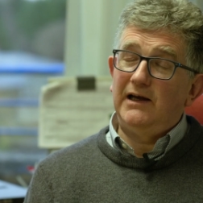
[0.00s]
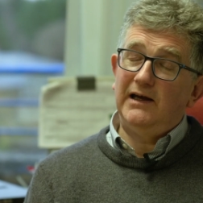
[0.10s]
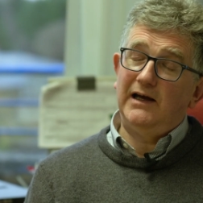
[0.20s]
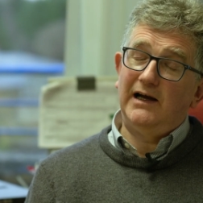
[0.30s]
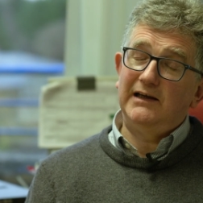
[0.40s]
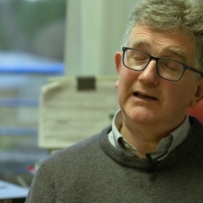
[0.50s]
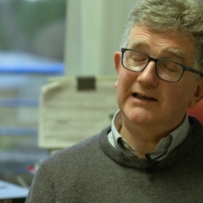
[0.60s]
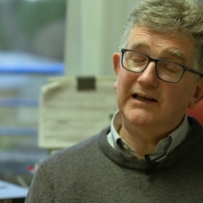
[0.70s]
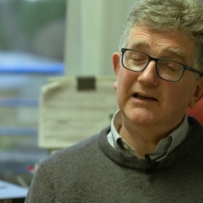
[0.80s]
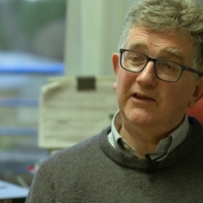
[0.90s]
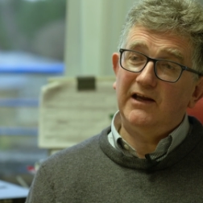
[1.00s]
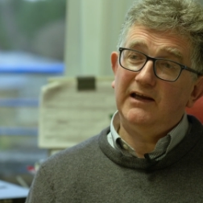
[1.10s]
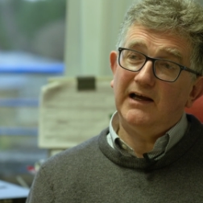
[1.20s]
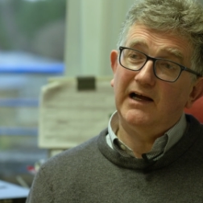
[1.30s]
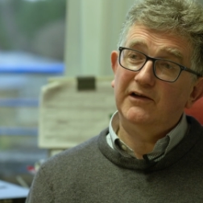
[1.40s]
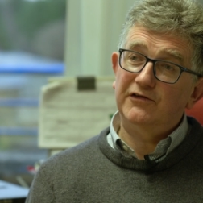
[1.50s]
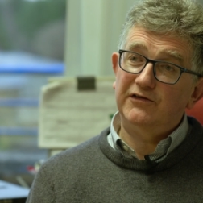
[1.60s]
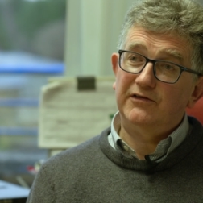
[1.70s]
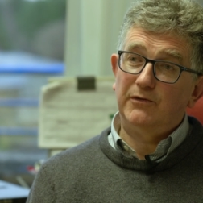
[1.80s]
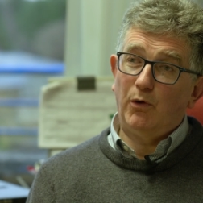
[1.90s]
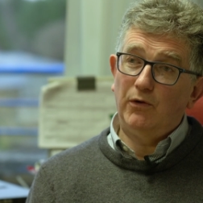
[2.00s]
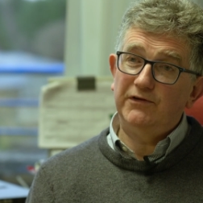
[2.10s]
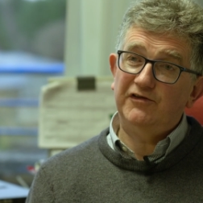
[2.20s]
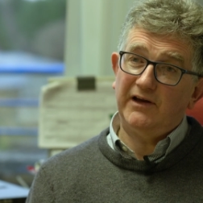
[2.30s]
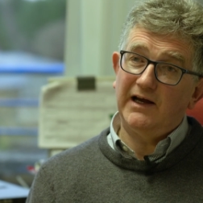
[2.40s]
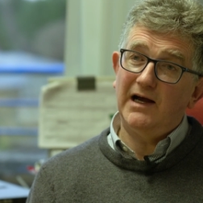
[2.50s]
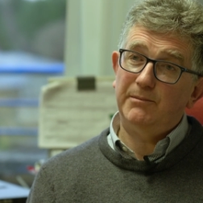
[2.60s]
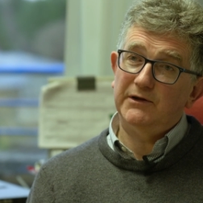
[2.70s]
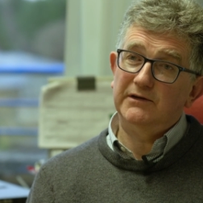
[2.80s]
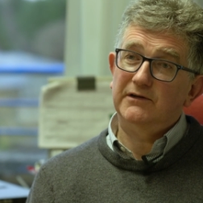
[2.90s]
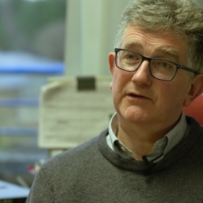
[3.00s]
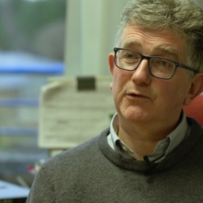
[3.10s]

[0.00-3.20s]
uh, I agree that it has obviously happened